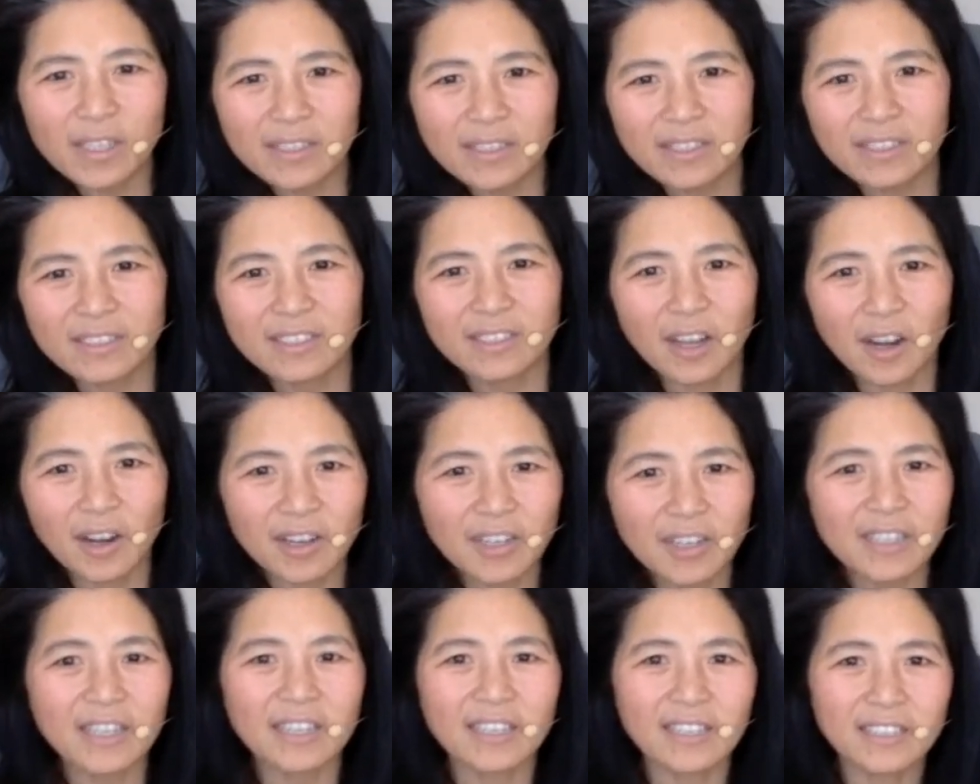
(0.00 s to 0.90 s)

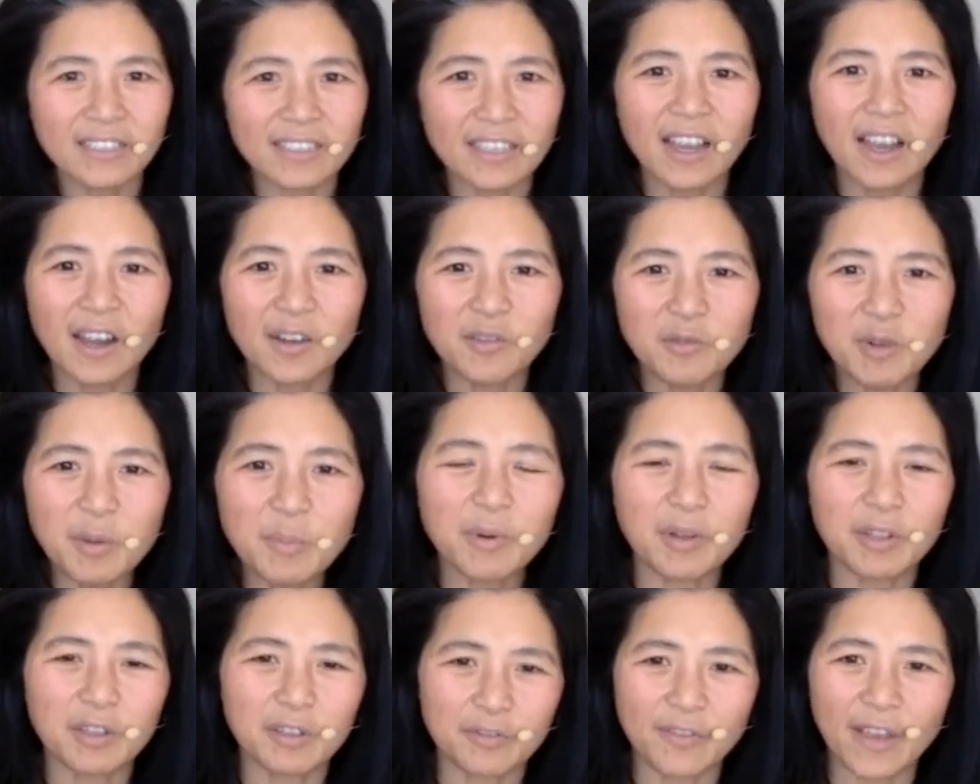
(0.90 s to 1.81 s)
starting a
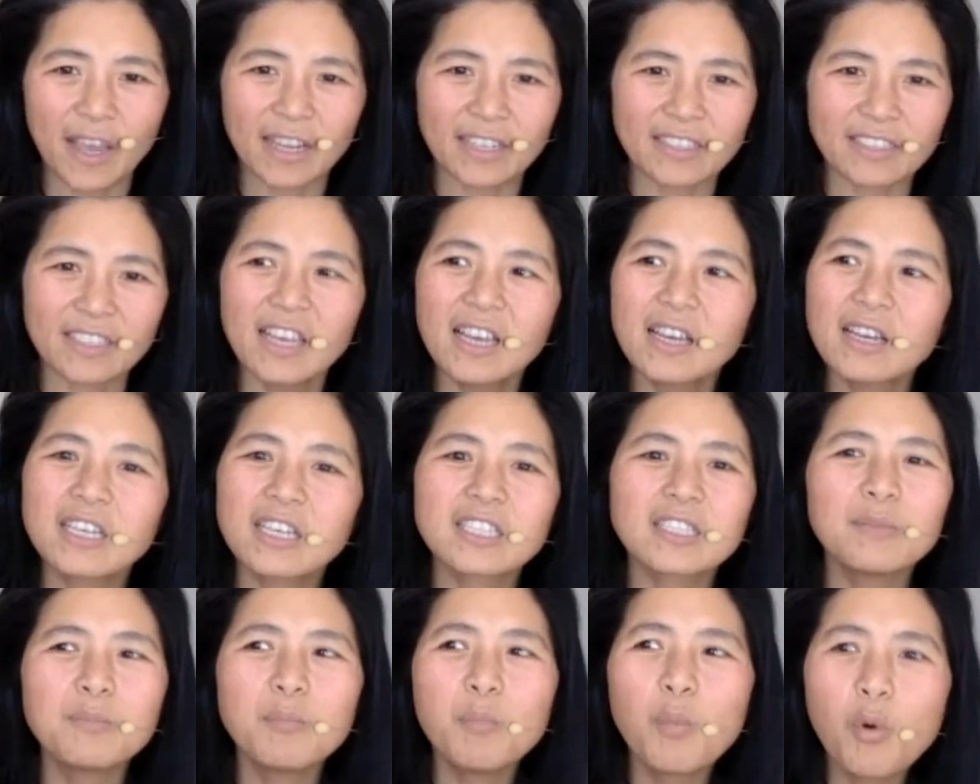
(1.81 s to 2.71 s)
ripple effect, because
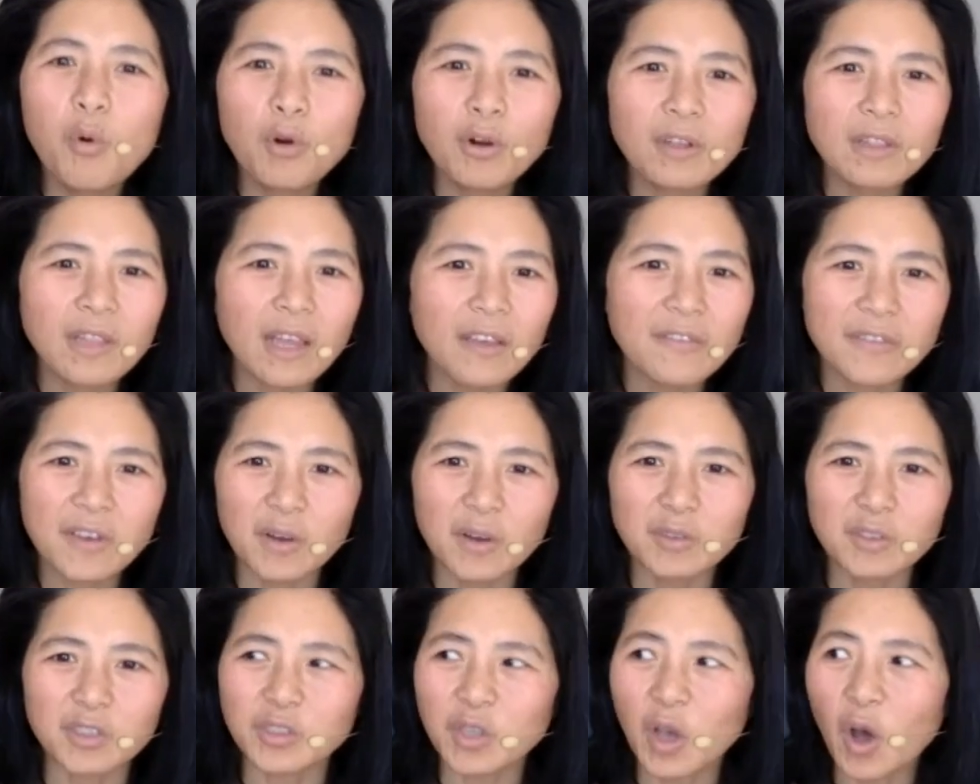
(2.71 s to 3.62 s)
more life
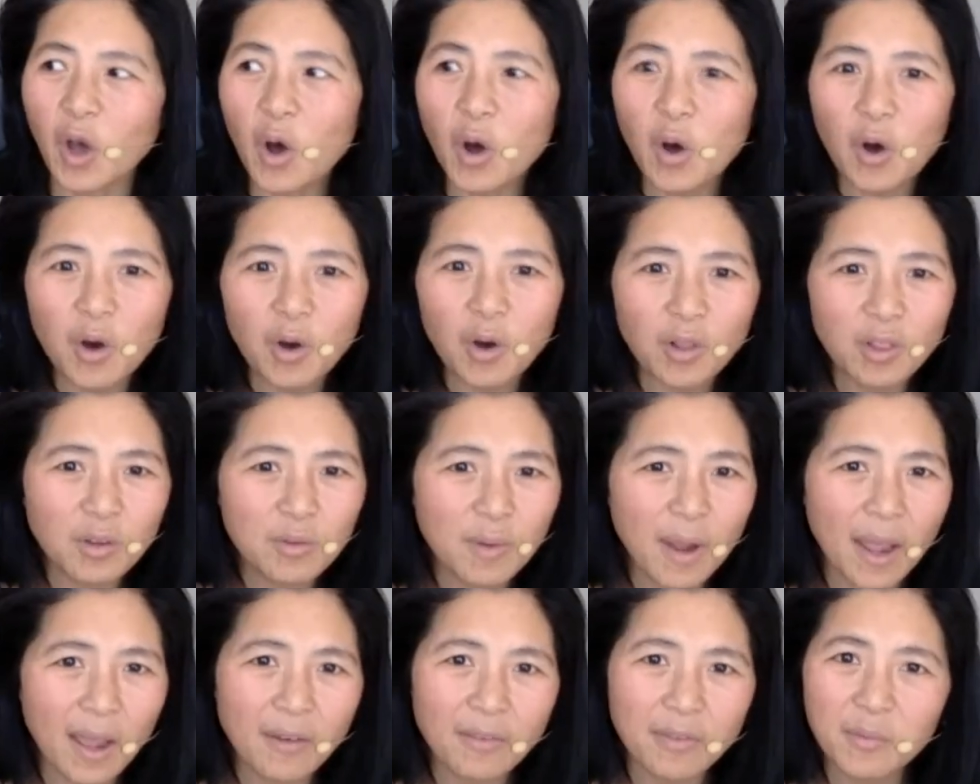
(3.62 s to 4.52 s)
coaches all
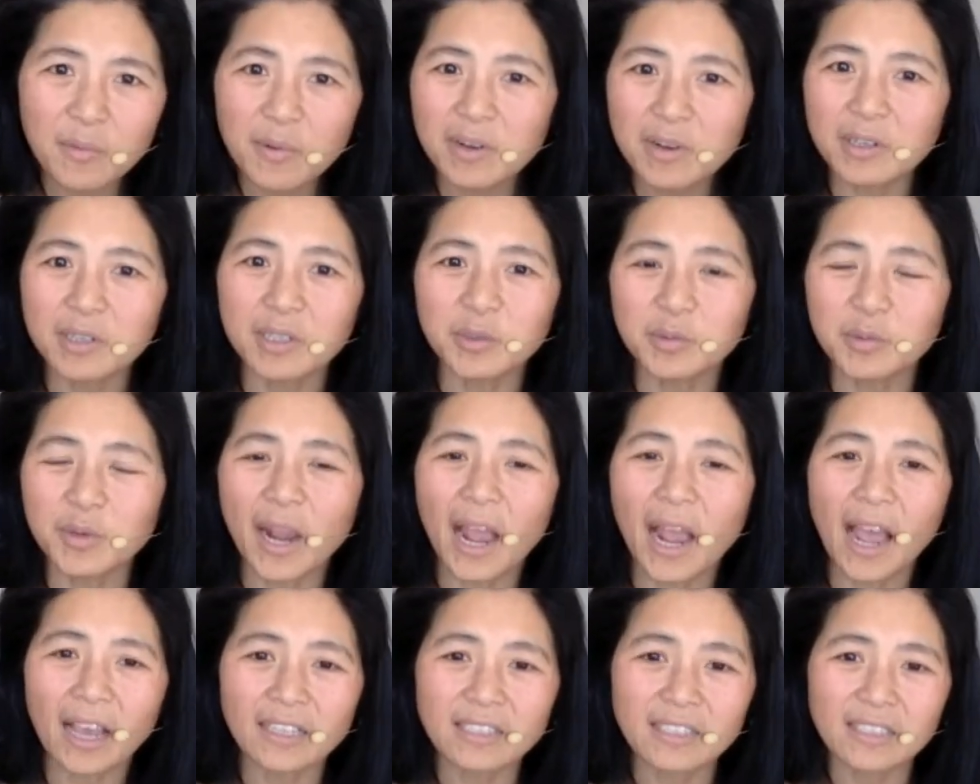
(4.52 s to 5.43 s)
around the world were
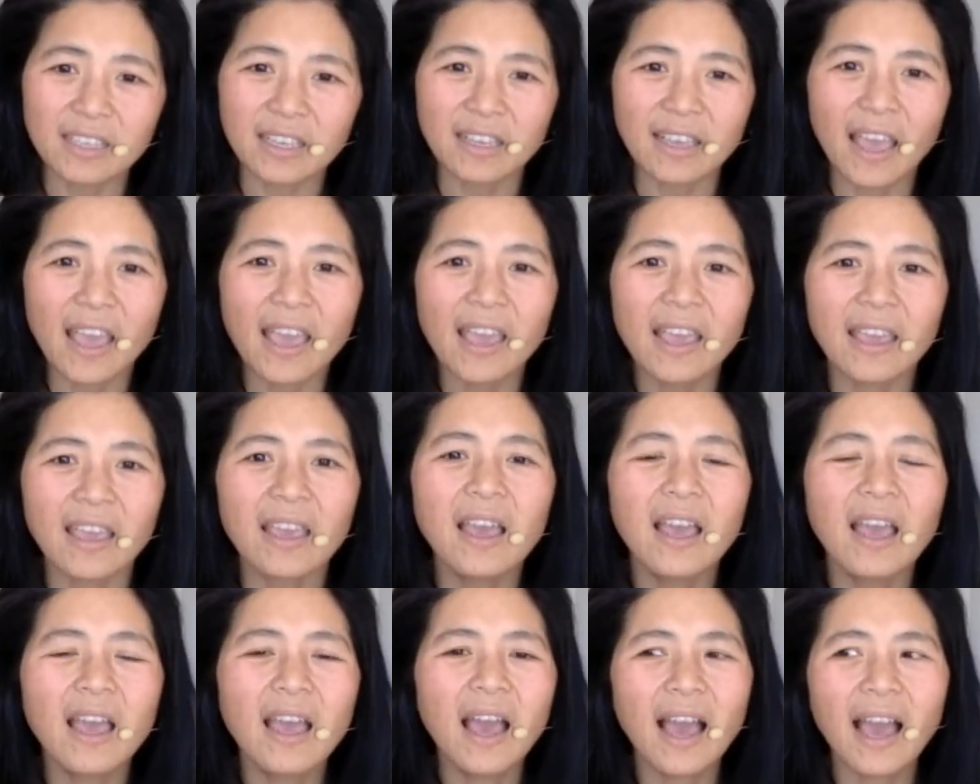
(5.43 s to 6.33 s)
asking, hey,
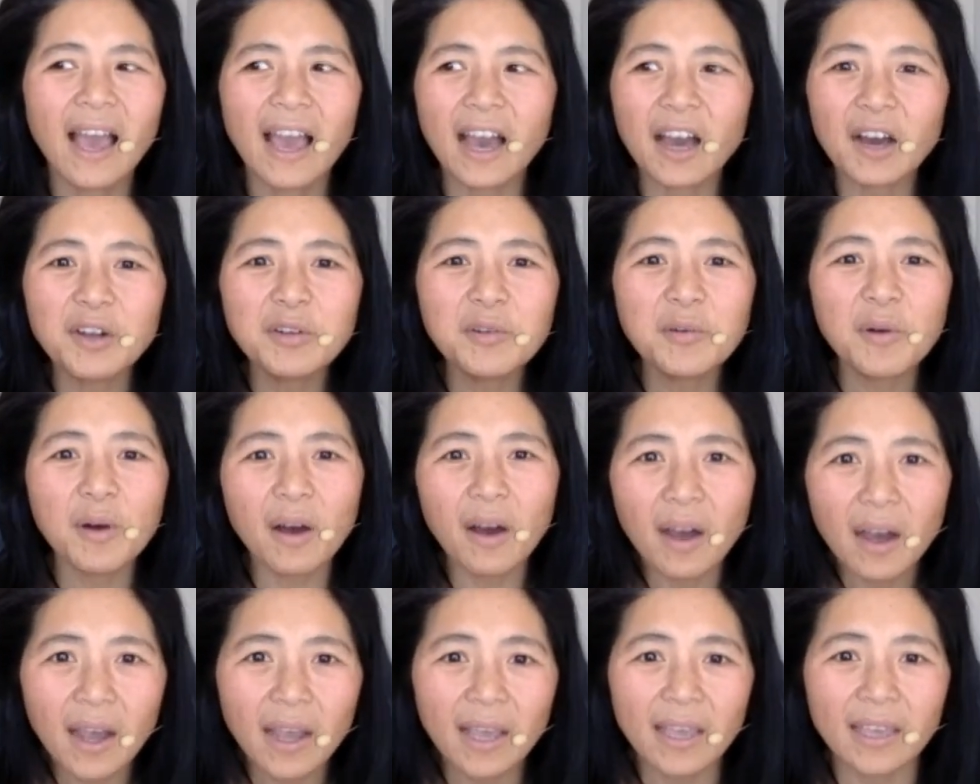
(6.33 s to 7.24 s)
how do
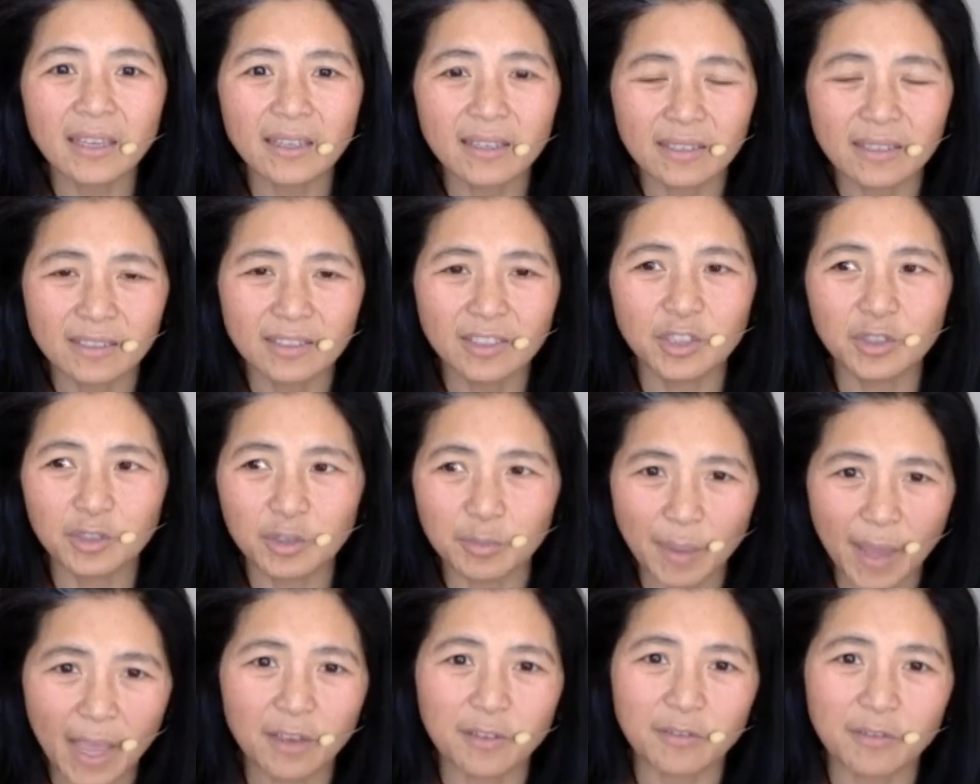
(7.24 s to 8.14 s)
I do a
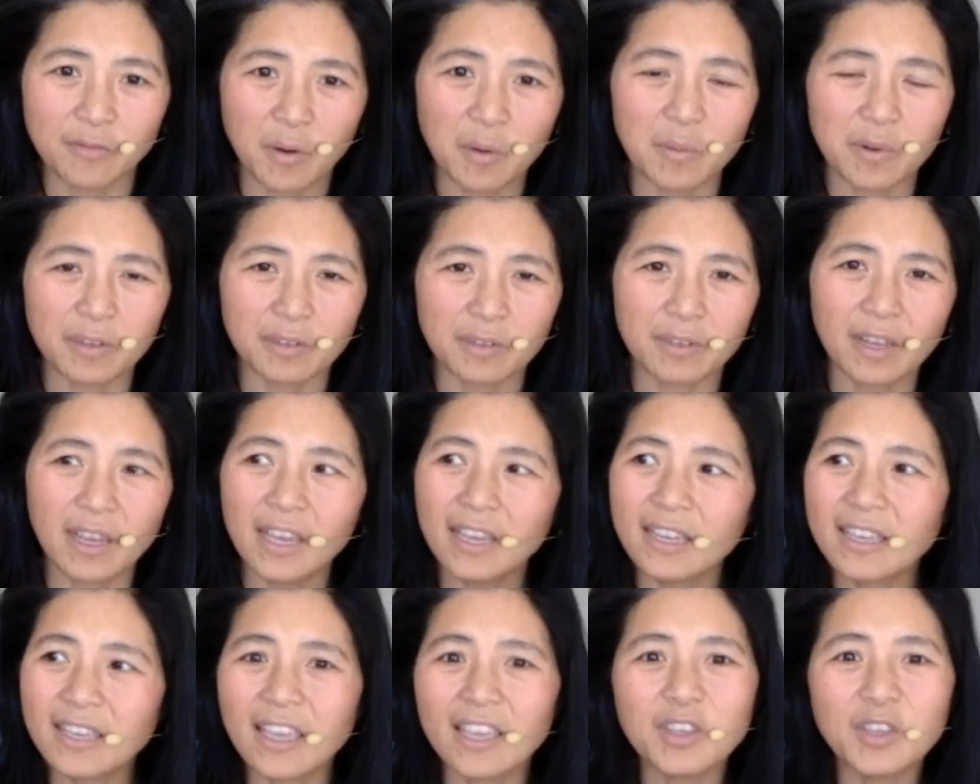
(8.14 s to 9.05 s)
pay it forward?
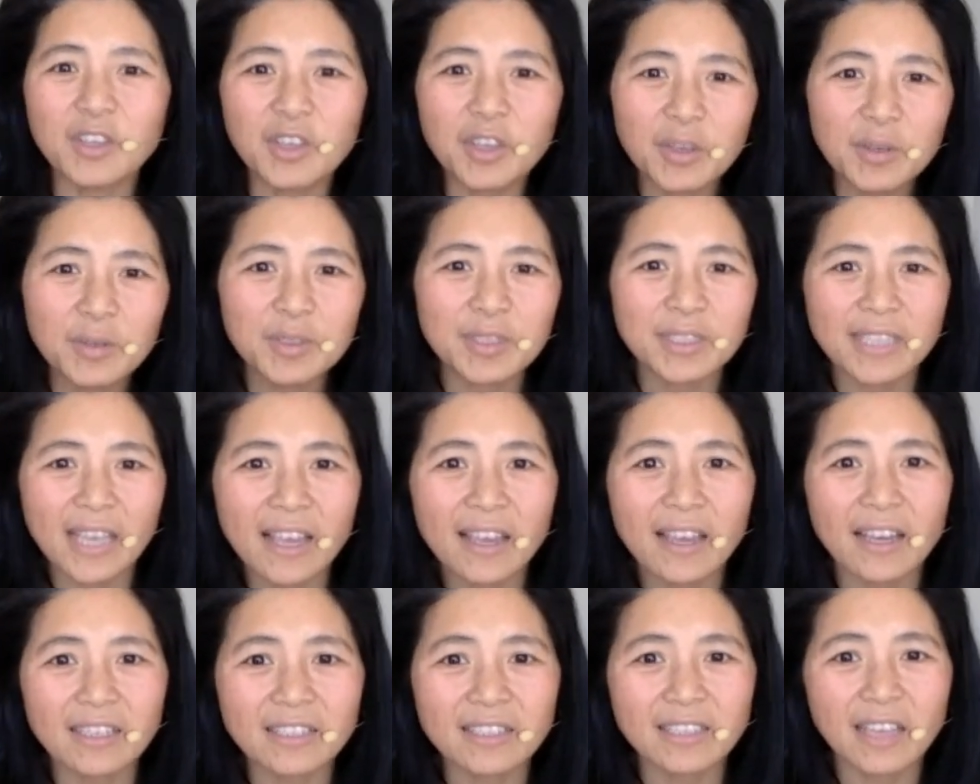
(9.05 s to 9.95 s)
Can you set
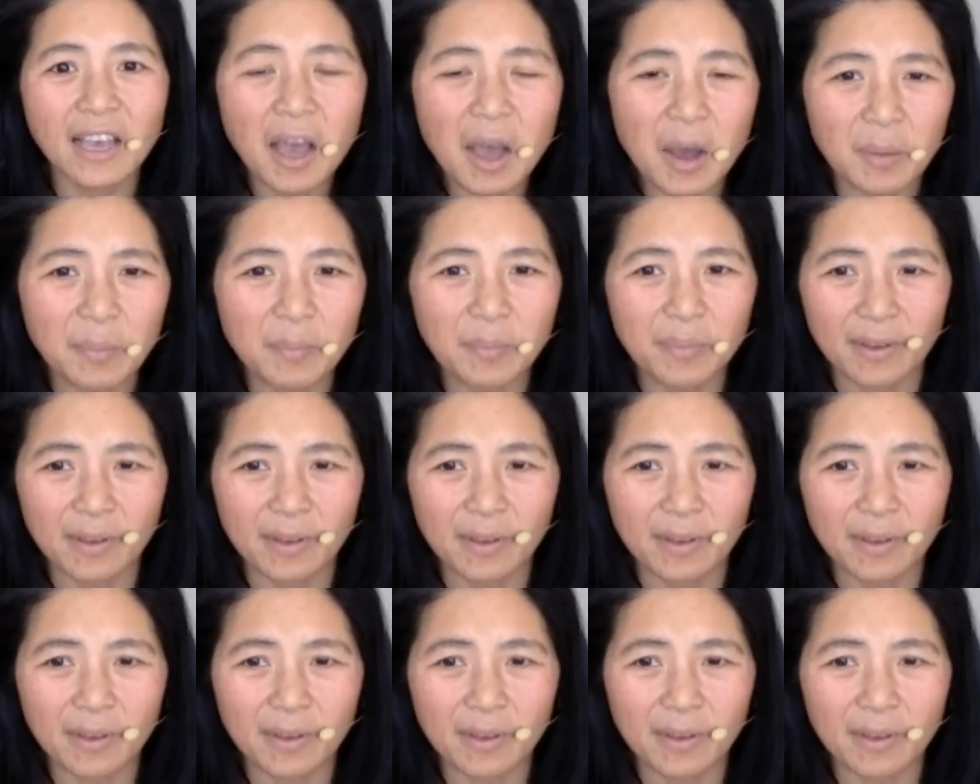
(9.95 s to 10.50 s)
us up?